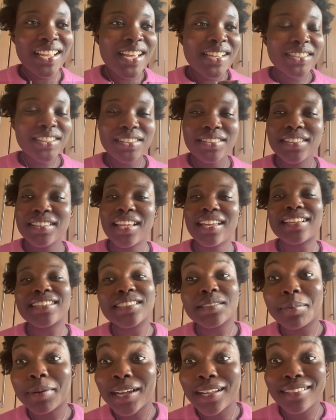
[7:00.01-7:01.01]
It's only like a
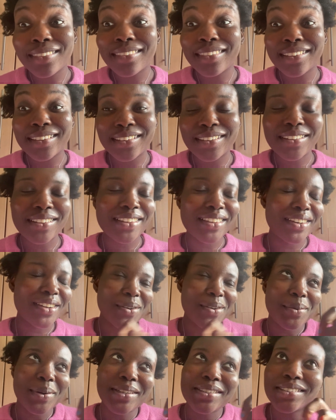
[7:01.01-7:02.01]
Japan thing, you
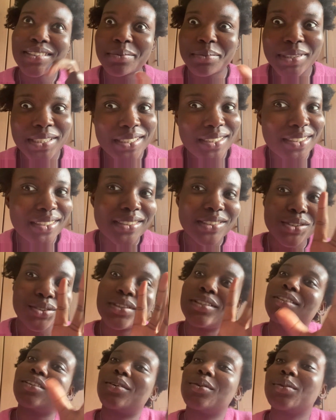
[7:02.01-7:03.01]
whilst I'm here
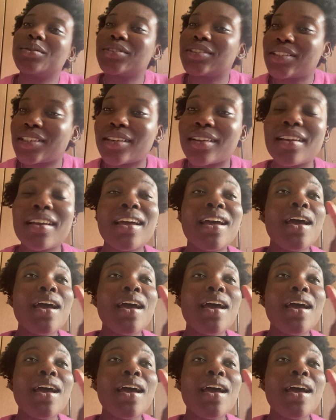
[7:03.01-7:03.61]
enjoying the culture.